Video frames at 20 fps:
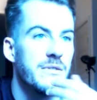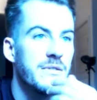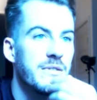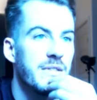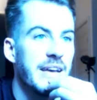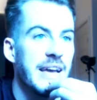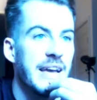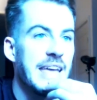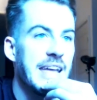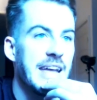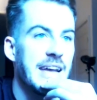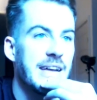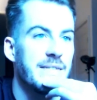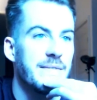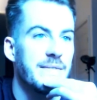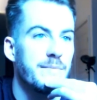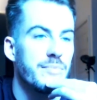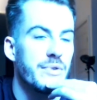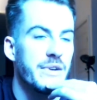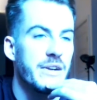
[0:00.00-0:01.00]
Mm-hmm. Like I mm-hmm. can't
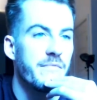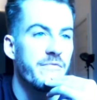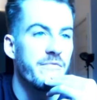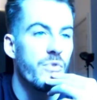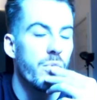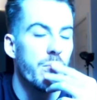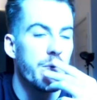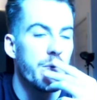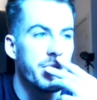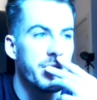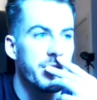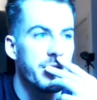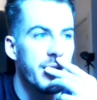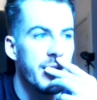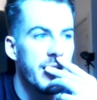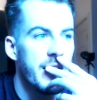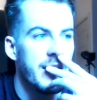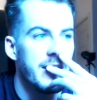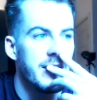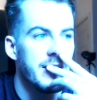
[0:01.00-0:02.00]
bring forth
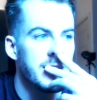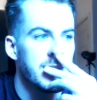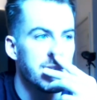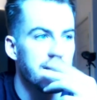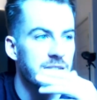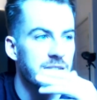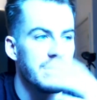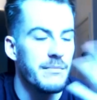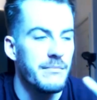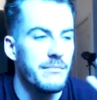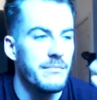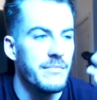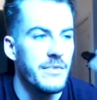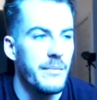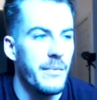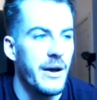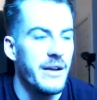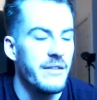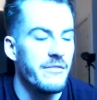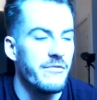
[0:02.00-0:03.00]
just because the, the
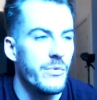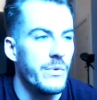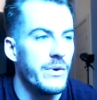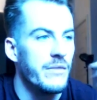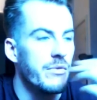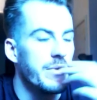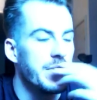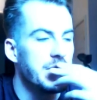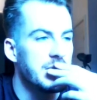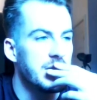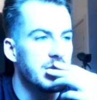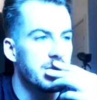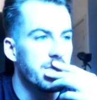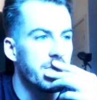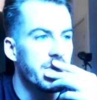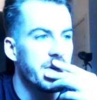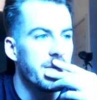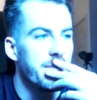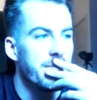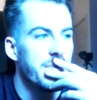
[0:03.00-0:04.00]
mind for whatever reason doesn't
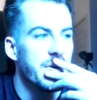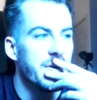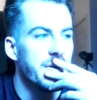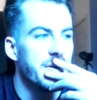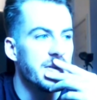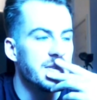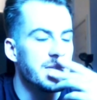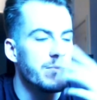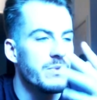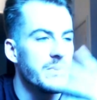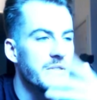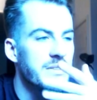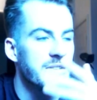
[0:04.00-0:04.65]
bring them but in, with